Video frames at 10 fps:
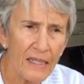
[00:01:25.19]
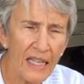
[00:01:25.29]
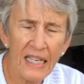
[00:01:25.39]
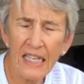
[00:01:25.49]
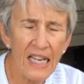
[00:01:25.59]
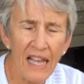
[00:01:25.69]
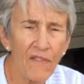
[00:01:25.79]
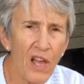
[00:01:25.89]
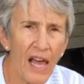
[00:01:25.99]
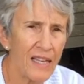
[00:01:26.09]
They didn't
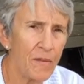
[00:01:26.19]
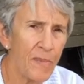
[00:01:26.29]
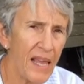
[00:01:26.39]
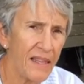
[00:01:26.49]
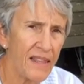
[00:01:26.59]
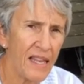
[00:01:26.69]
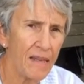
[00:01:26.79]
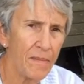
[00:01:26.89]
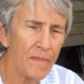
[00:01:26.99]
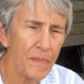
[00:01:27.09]
have cotton back then.
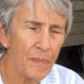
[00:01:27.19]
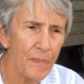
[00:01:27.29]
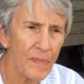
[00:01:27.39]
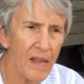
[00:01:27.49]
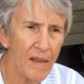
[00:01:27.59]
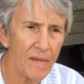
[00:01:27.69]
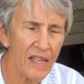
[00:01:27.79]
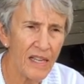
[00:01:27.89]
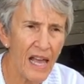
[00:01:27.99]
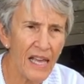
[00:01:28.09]
Uh,
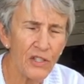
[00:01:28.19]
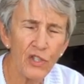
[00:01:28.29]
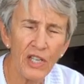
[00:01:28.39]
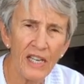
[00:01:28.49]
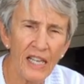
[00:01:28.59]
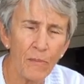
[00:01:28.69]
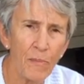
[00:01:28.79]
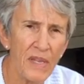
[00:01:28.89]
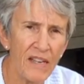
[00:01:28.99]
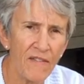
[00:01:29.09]
the cotton gin
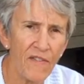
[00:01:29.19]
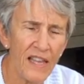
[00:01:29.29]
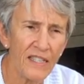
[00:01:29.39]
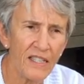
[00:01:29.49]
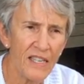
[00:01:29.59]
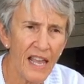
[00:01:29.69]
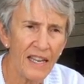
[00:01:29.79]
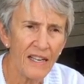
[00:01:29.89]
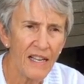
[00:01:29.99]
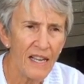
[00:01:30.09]
hadn't been invented
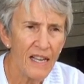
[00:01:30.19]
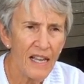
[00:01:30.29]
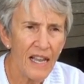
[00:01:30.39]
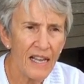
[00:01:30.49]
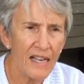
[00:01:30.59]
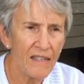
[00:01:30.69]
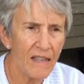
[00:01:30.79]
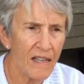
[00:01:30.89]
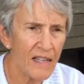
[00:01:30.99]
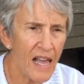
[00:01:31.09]
yet, and
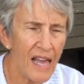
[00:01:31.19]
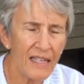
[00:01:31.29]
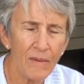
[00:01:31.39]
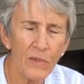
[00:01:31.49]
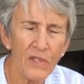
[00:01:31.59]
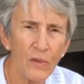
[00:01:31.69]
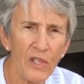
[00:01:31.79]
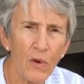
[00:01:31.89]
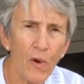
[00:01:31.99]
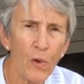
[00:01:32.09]
cotton was
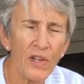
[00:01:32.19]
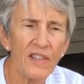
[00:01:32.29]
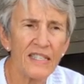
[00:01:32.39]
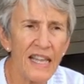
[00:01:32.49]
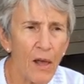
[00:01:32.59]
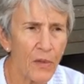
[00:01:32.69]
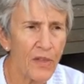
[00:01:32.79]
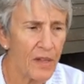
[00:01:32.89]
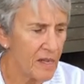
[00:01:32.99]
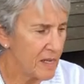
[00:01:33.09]
only grown in the South.
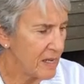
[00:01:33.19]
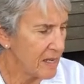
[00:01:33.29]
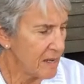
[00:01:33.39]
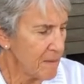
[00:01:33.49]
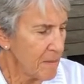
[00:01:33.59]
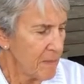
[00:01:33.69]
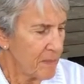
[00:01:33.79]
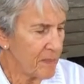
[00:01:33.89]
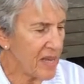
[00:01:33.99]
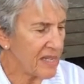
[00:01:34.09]

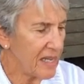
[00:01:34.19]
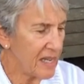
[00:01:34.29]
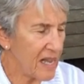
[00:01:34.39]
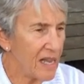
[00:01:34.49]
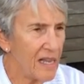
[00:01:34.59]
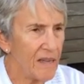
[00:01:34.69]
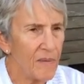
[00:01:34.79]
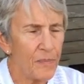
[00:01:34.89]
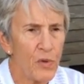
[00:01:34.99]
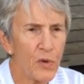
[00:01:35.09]
But
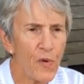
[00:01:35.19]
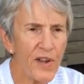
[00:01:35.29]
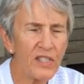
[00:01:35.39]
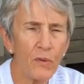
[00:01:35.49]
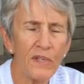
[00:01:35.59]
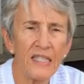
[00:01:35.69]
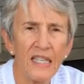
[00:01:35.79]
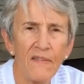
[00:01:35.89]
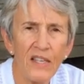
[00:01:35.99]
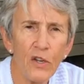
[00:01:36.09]
you're going to
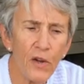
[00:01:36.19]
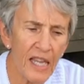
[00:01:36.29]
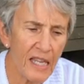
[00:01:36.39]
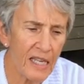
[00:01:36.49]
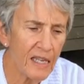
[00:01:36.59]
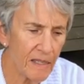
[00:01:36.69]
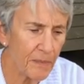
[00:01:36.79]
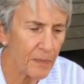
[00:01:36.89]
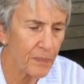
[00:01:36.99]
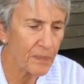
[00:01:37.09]
receive in your kit
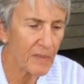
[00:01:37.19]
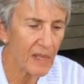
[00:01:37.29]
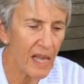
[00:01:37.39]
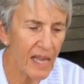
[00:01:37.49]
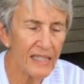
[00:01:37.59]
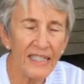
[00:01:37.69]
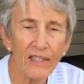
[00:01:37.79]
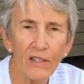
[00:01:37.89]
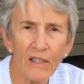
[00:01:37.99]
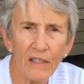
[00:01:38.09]
a
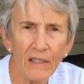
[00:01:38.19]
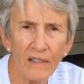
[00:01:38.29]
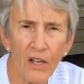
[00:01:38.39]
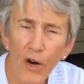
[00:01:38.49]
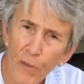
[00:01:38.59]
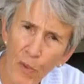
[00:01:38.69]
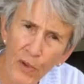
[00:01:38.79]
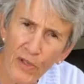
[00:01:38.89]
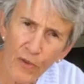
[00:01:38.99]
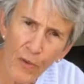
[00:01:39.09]
little
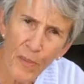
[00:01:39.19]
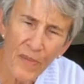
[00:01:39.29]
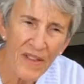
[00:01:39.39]
cardboard loom.